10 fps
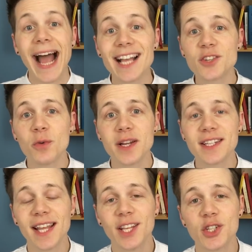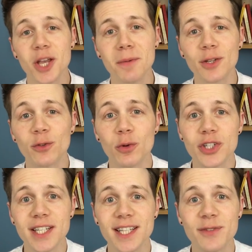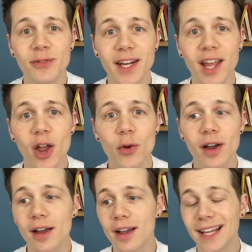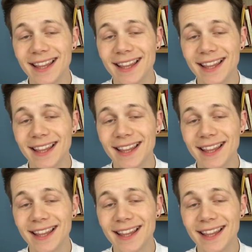As always, thank you so much for watching this video uh,